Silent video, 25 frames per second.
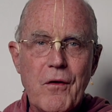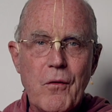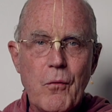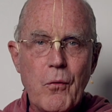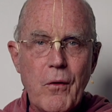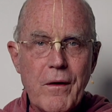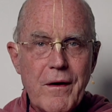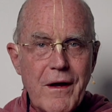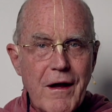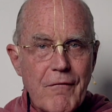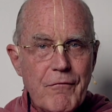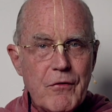
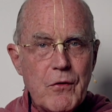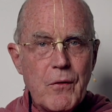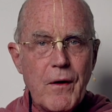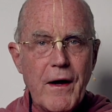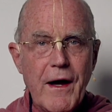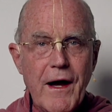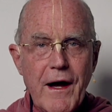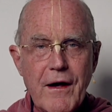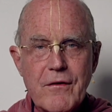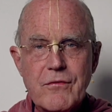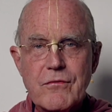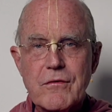what have you
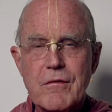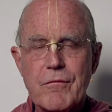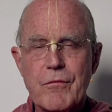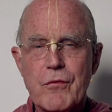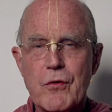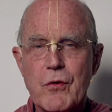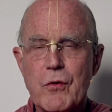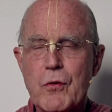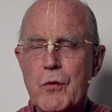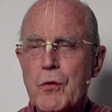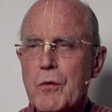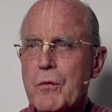asked of
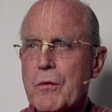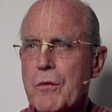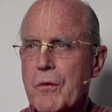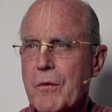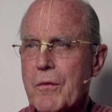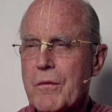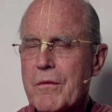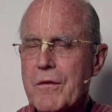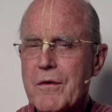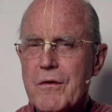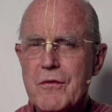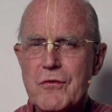the
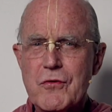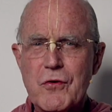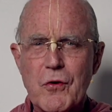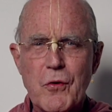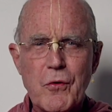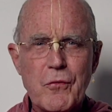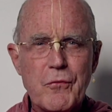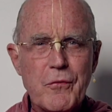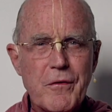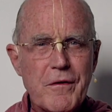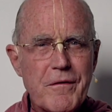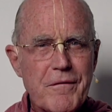Guru?
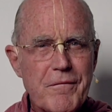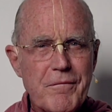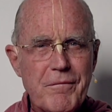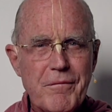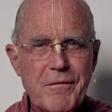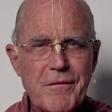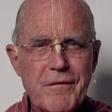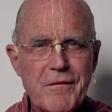Children?